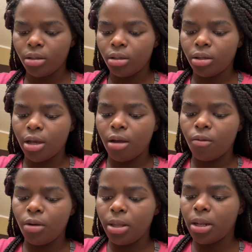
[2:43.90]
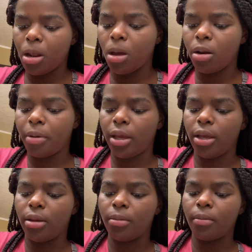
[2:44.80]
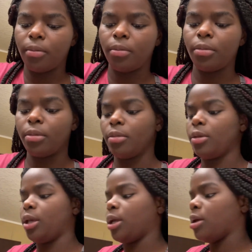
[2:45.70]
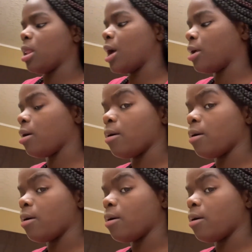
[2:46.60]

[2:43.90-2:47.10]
Yeah, I'm really in a lot of pain. Can't lie to y'all.